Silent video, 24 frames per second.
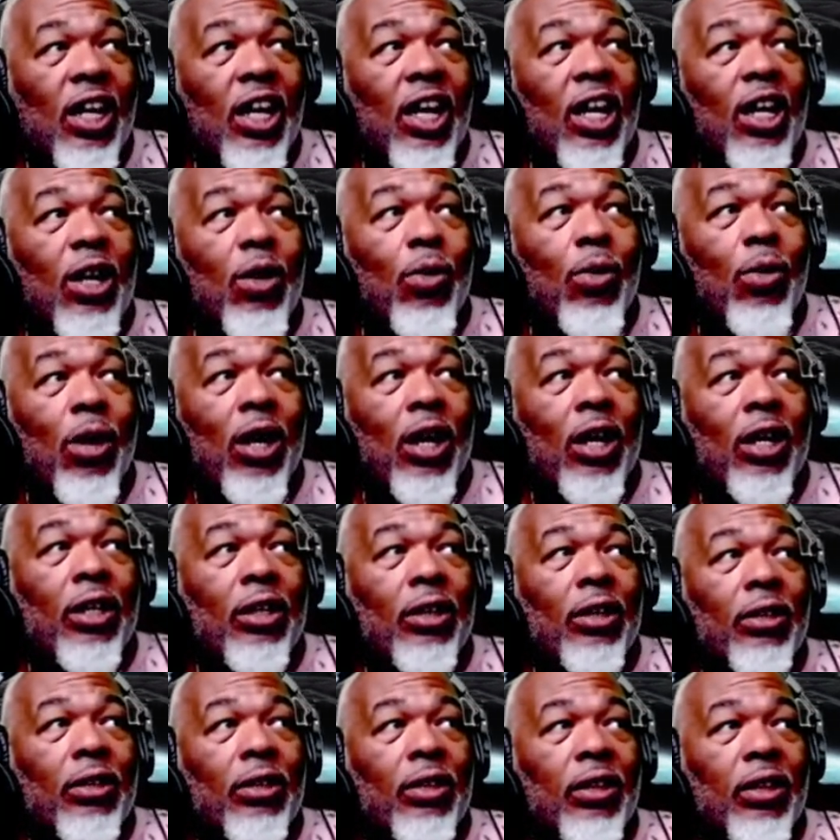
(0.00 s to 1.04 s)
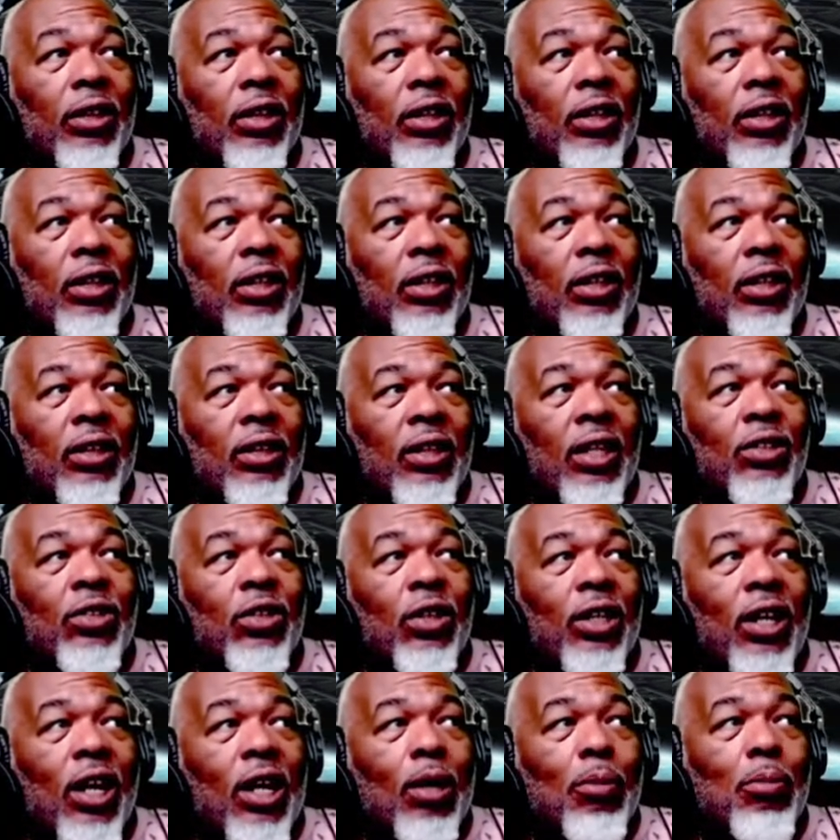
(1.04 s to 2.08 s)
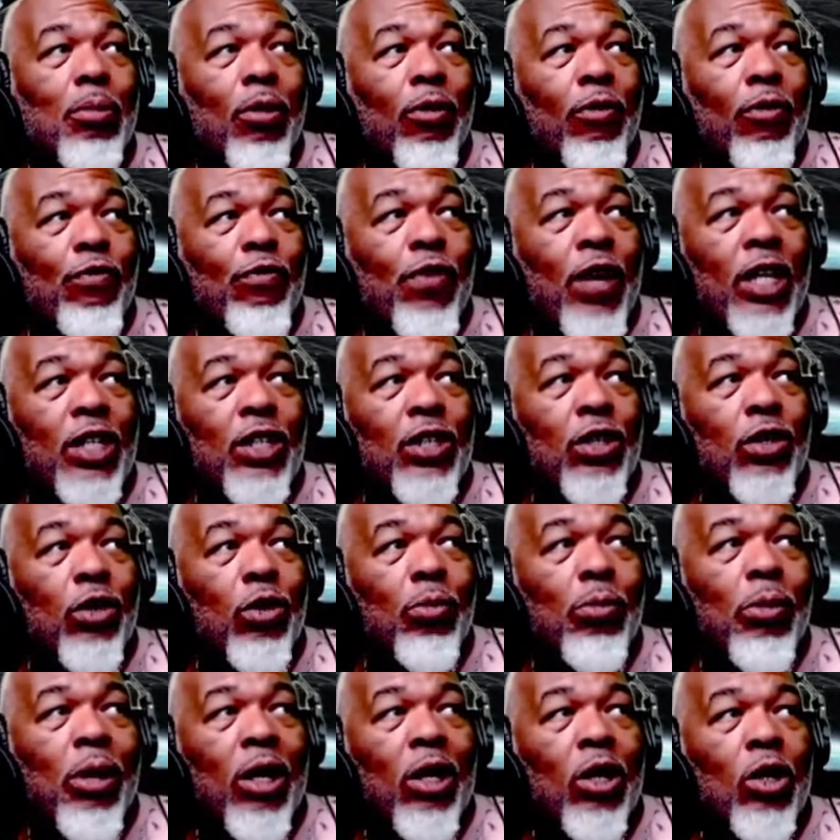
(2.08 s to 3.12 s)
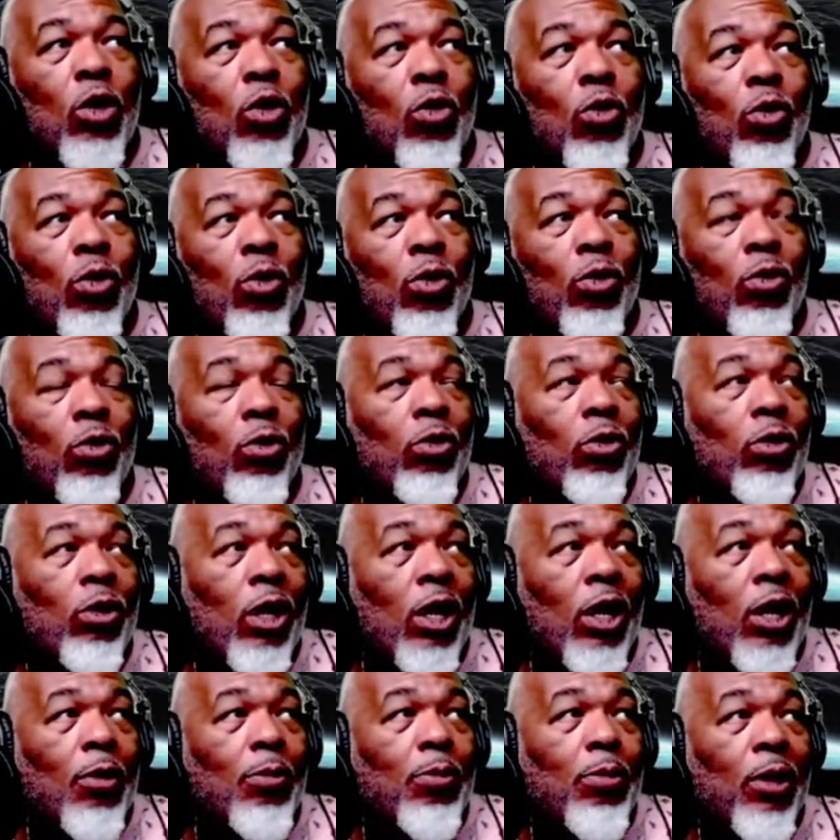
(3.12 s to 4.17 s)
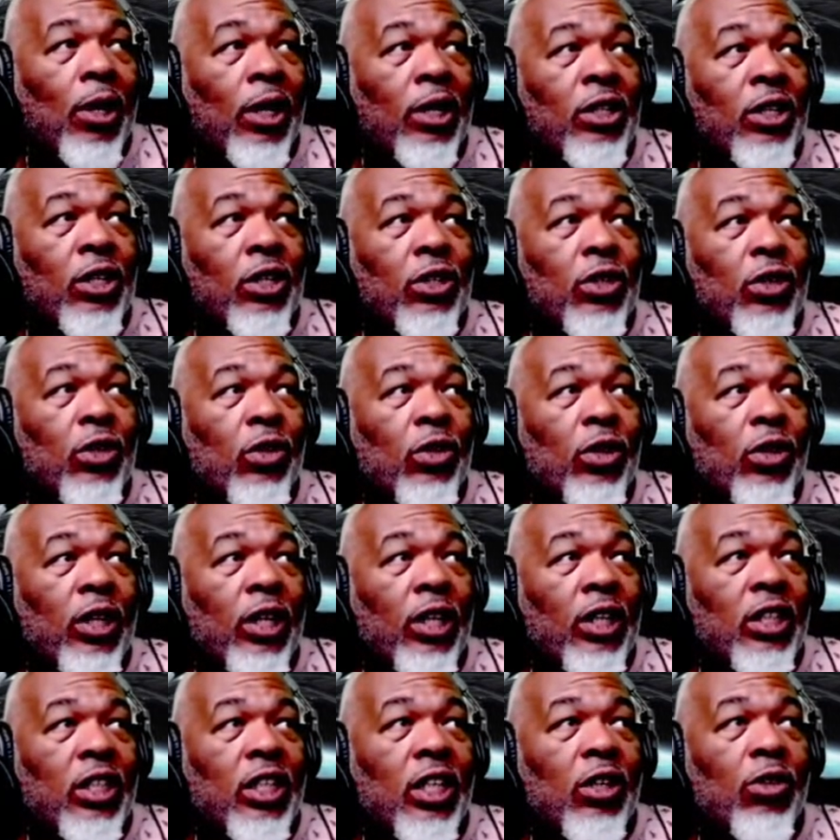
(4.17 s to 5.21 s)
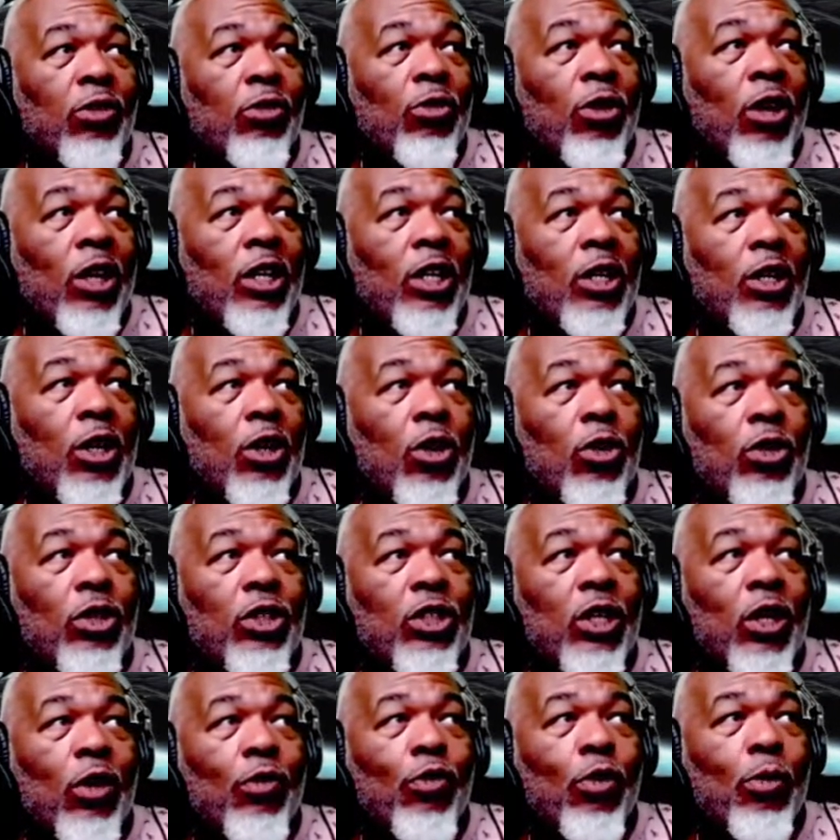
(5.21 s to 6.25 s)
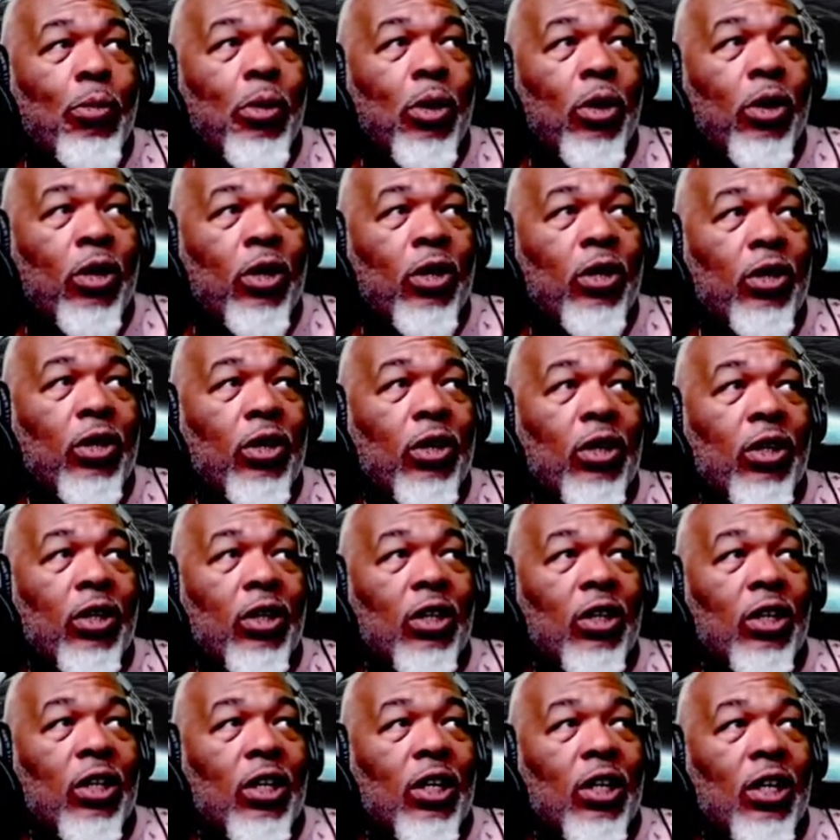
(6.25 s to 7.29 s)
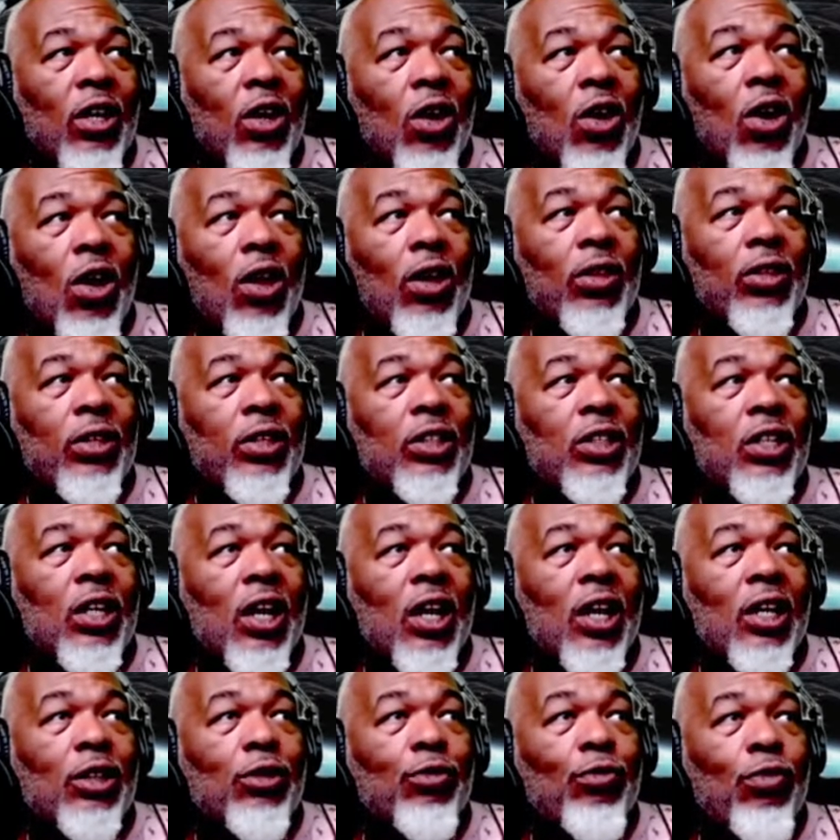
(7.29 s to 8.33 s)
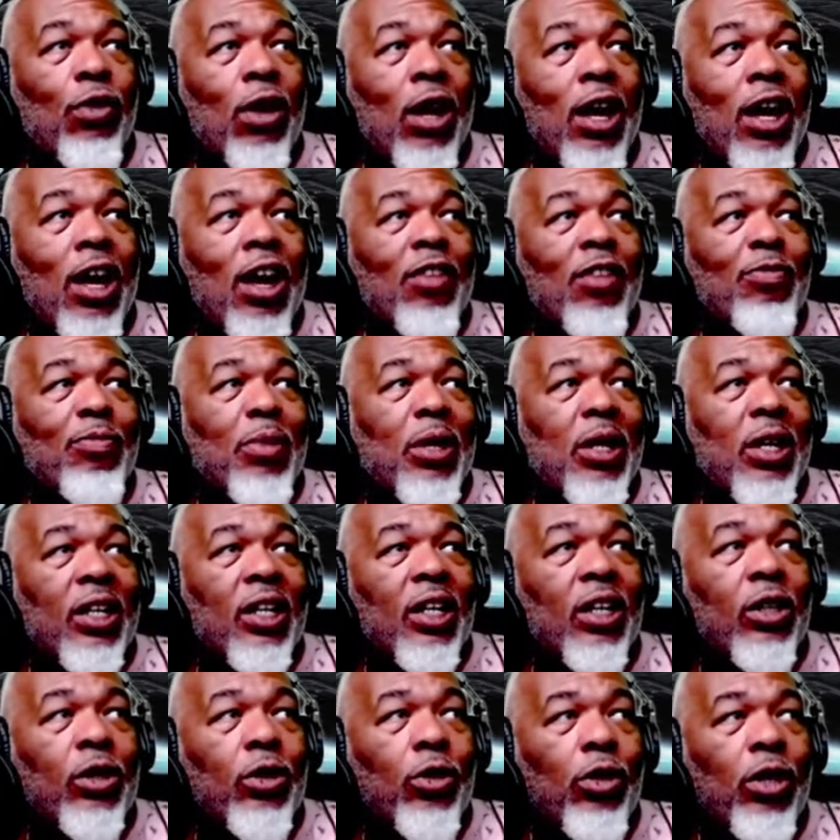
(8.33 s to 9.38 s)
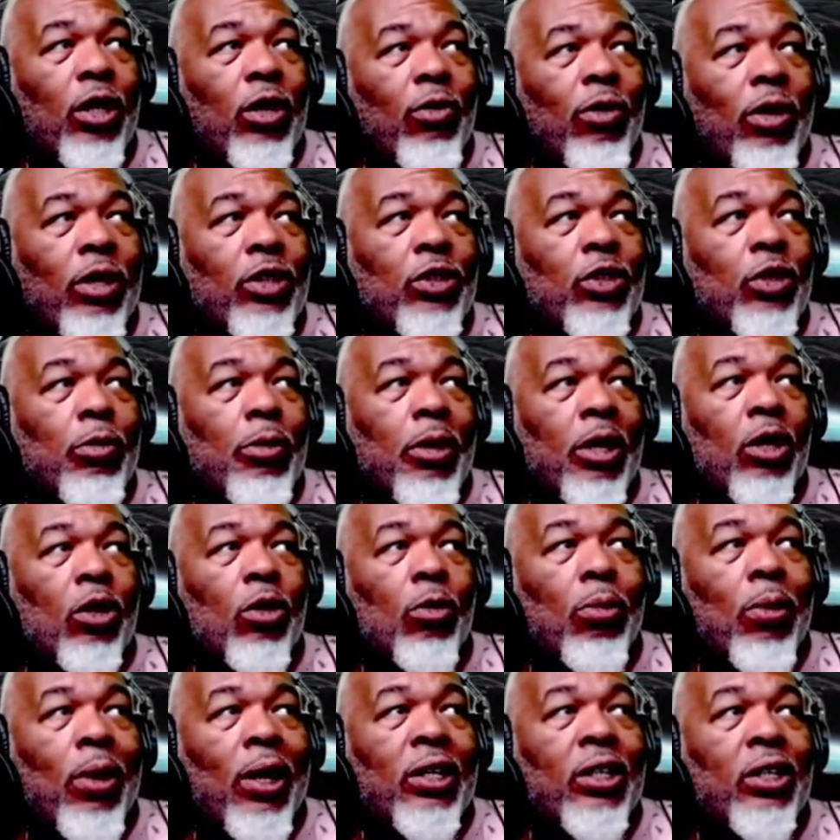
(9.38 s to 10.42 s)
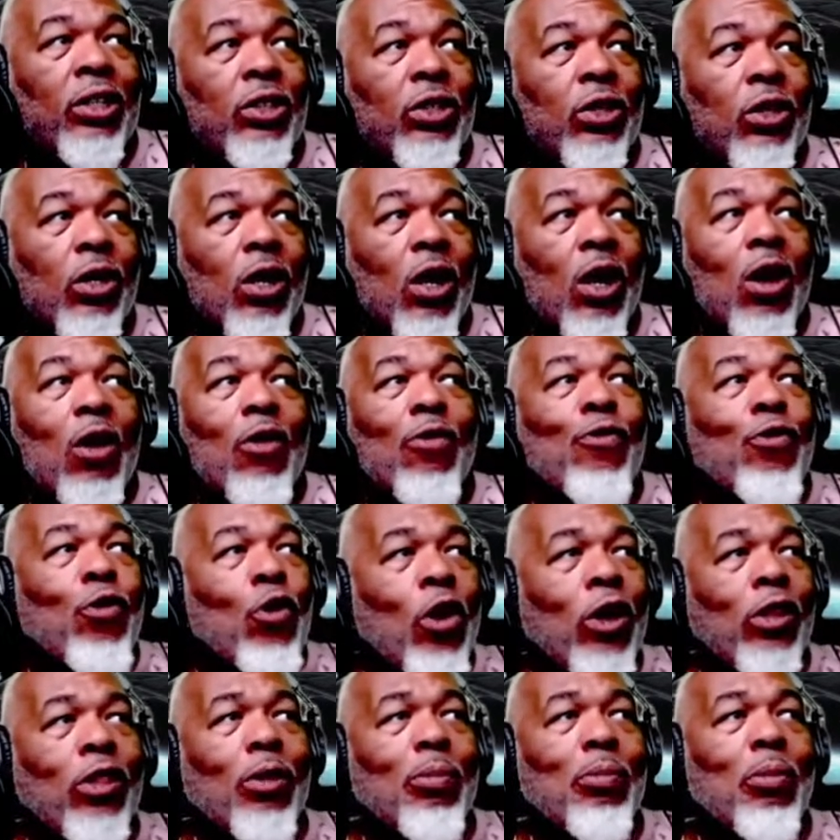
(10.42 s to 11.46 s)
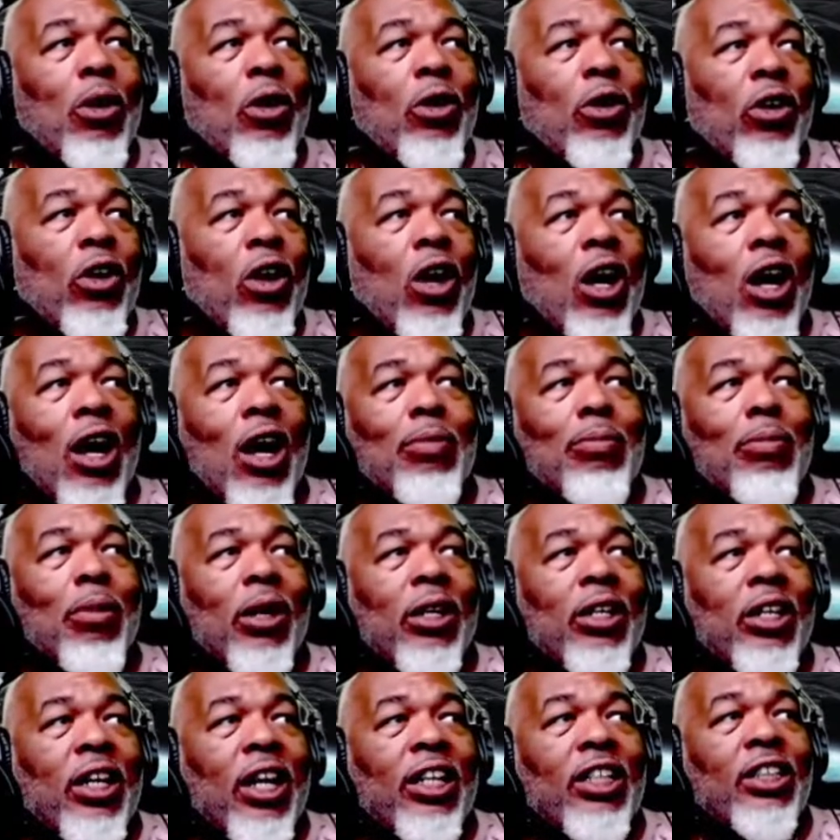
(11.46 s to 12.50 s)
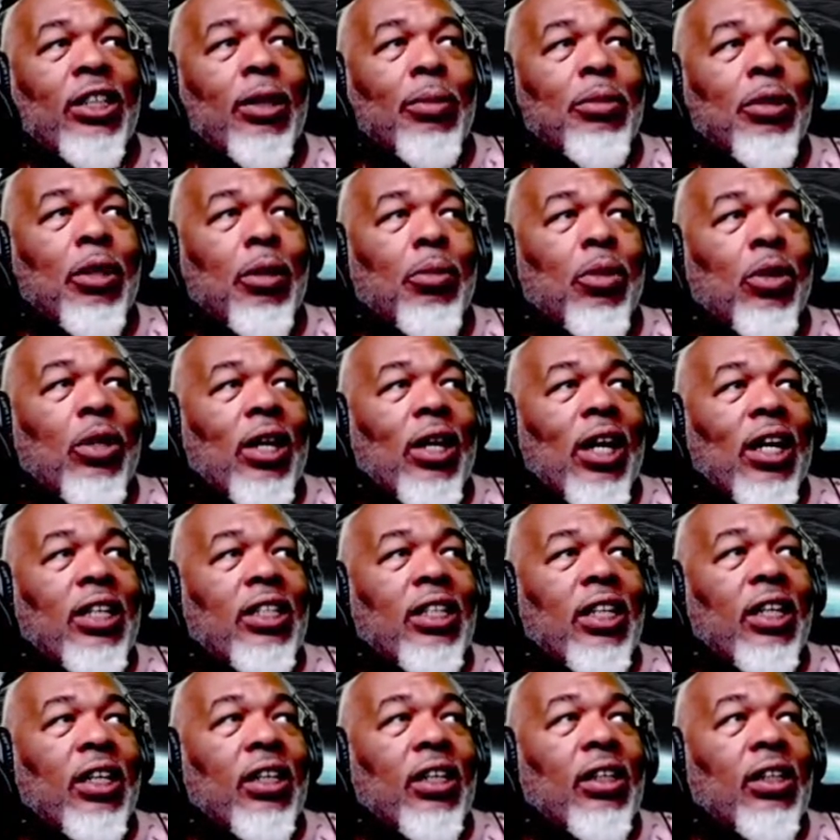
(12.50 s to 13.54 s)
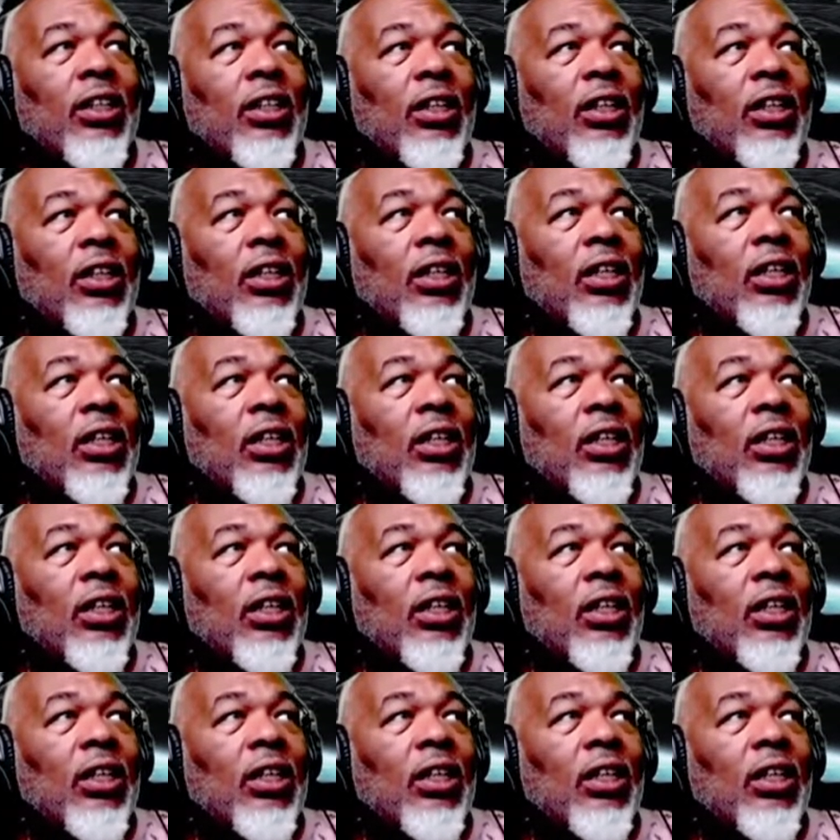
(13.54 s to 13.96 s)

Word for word: Anyway, they took out a professional medical Uh, practitioner. He's getting ready to go to jail for murder. All of these guys, five men, including a registered medical practitioner, for the murder on Monday, September nineteenth.